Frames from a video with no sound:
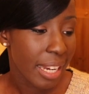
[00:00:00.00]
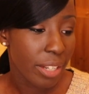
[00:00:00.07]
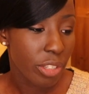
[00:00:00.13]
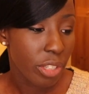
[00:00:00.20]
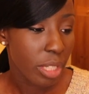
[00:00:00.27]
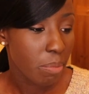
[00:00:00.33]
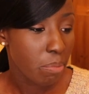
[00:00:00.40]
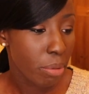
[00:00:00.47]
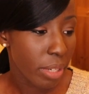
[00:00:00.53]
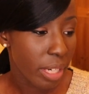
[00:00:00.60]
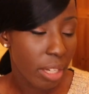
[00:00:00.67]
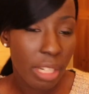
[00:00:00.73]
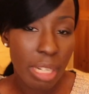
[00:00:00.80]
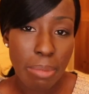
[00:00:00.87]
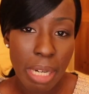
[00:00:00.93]
and just put it
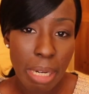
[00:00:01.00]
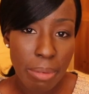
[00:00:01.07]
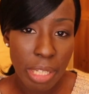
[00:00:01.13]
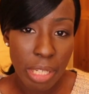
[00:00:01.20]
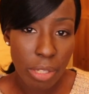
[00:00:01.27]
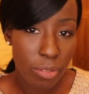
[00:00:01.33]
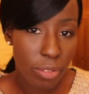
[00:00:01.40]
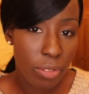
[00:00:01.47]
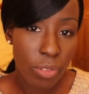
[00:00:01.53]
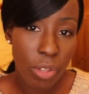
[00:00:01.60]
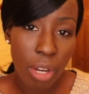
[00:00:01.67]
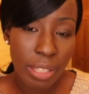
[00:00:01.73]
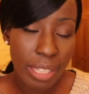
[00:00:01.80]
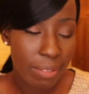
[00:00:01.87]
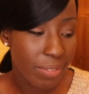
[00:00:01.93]
on a barbecue if you've
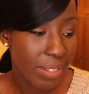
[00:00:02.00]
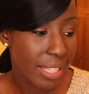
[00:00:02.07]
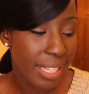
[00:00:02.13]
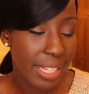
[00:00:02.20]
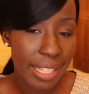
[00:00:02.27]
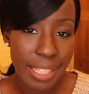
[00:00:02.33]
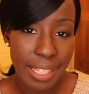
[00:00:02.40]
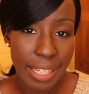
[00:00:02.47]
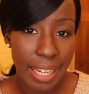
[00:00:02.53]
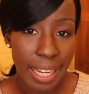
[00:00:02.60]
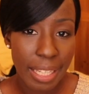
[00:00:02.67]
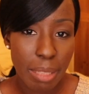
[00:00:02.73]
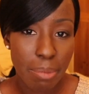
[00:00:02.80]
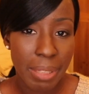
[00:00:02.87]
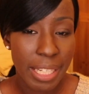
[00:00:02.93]
got that facility
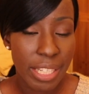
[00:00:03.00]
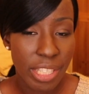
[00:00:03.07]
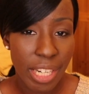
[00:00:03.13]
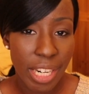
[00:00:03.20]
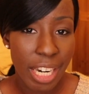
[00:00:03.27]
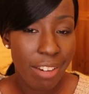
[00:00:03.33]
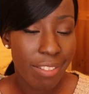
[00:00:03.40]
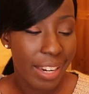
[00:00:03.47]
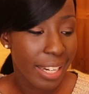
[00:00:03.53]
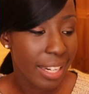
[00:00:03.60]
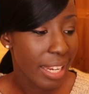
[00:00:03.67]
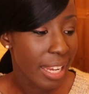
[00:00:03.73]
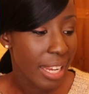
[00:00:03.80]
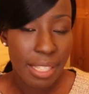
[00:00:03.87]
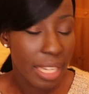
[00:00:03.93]
at the place you're hiring.
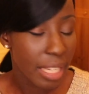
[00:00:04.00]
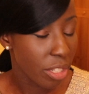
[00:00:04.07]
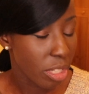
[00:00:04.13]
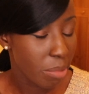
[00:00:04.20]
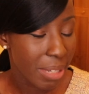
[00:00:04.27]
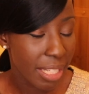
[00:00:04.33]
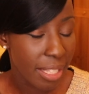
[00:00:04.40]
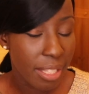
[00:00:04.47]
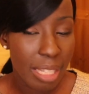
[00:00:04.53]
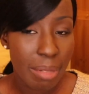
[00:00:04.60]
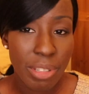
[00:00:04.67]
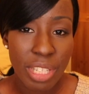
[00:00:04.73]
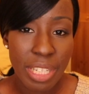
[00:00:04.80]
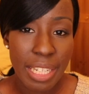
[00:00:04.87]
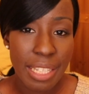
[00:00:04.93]
It just makes it so
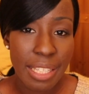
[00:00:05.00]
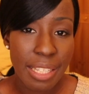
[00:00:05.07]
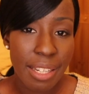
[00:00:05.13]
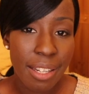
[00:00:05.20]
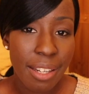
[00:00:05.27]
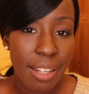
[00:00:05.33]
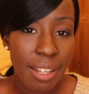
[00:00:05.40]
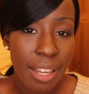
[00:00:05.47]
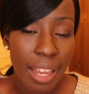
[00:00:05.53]
much easier.